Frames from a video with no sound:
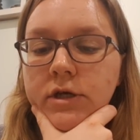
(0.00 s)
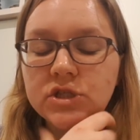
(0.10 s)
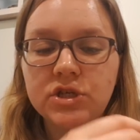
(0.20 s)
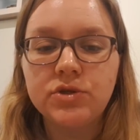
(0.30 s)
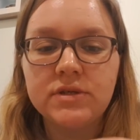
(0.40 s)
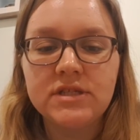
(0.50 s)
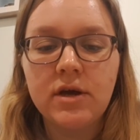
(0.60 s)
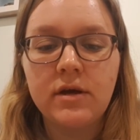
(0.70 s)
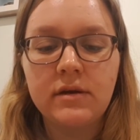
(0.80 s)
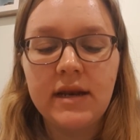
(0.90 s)
So you do a
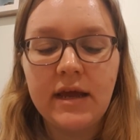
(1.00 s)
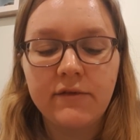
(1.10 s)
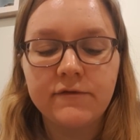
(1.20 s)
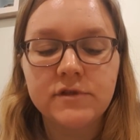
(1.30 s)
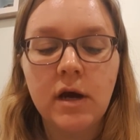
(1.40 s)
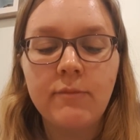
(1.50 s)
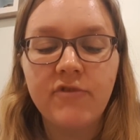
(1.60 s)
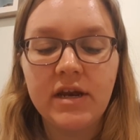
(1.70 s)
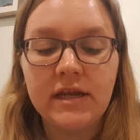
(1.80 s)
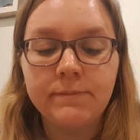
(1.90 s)
certain length of time
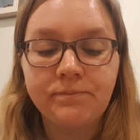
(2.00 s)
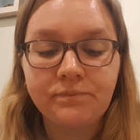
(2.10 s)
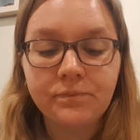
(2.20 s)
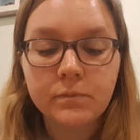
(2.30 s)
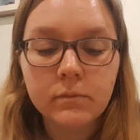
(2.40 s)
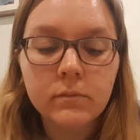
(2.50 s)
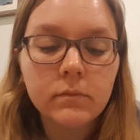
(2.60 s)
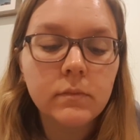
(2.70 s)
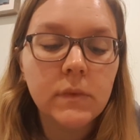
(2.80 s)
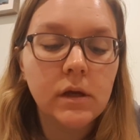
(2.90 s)
running
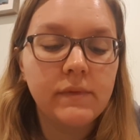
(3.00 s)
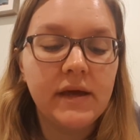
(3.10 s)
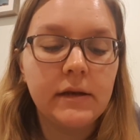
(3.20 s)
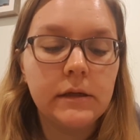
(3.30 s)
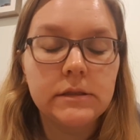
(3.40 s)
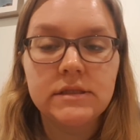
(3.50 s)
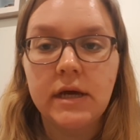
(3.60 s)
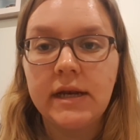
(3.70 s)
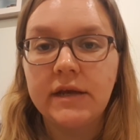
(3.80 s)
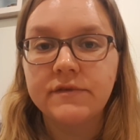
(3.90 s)
and then a
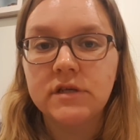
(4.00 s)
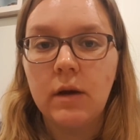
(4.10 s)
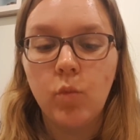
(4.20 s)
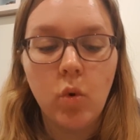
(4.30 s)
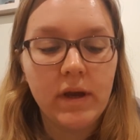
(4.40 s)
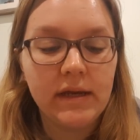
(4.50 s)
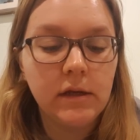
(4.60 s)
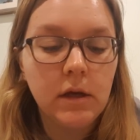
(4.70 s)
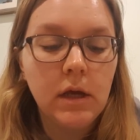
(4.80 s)
certain length of time walking.